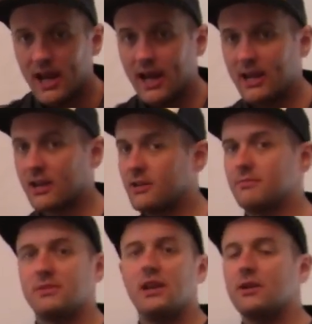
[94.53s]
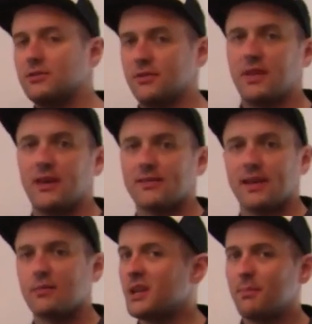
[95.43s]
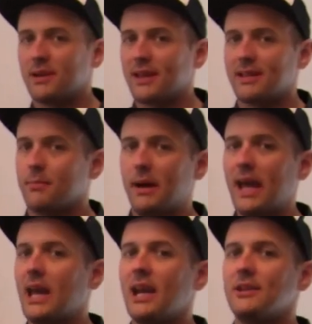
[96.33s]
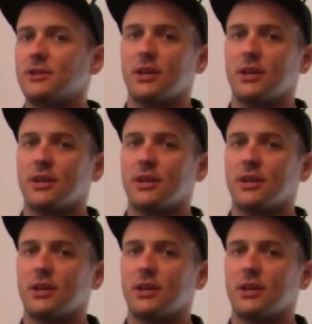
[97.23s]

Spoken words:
And it could do things like manipulate the page,